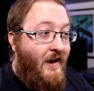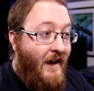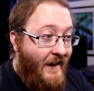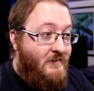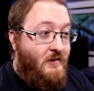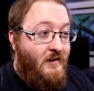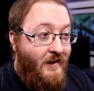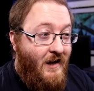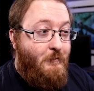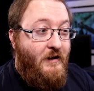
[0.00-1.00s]
excellent
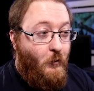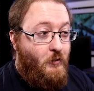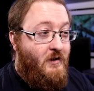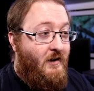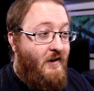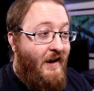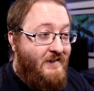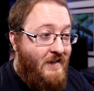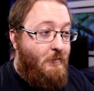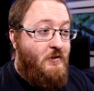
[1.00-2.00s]
academy coaching, and
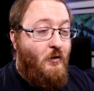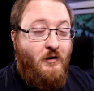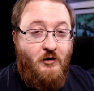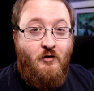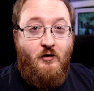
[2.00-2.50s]
exceptional youth